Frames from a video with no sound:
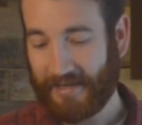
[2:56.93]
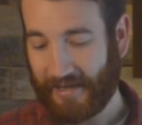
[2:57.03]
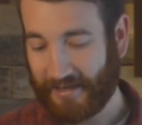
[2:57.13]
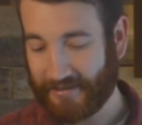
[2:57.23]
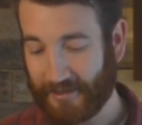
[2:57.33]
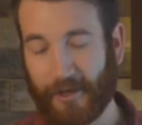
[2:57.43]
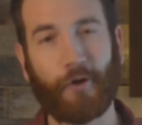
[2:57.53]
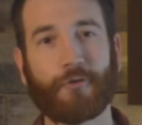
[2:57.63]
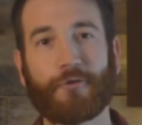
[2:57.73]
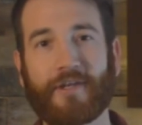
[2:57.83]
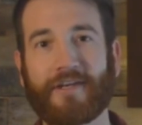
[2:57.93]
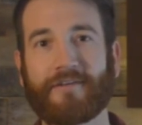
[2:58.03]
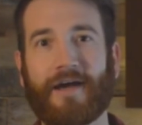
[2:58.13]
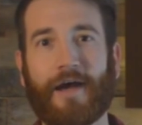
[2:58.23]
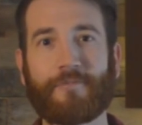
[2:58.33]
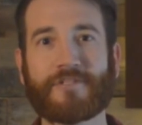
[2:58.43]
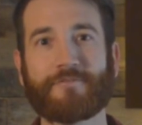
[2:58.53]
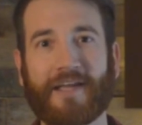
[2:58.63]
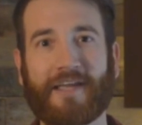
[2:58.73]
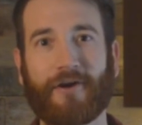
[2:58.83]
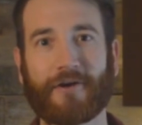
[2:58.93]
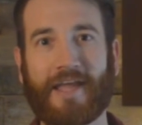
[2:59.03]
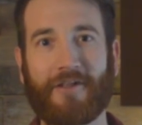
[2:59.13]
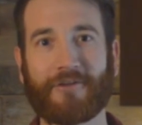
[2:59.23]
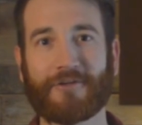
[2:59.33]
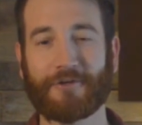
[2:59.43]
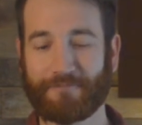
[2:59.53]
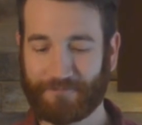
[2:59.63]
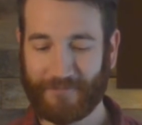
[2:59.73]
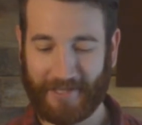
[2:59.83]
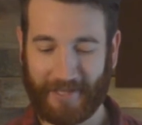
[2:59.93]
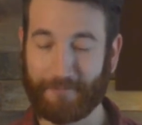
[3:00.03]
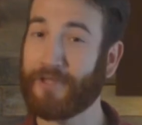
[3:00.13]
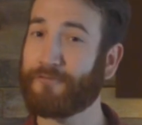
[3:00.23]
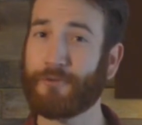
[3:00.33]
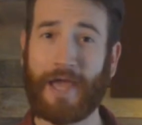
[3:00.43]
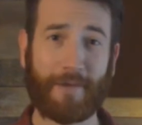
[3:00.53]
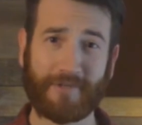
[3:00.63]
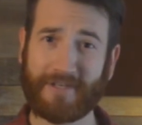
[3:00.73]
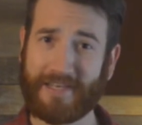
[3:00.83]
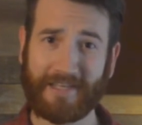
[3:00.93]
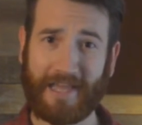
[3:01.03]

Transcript: And uh, oh, you can, I mentioned my, our calendar. Um, if you happen to need a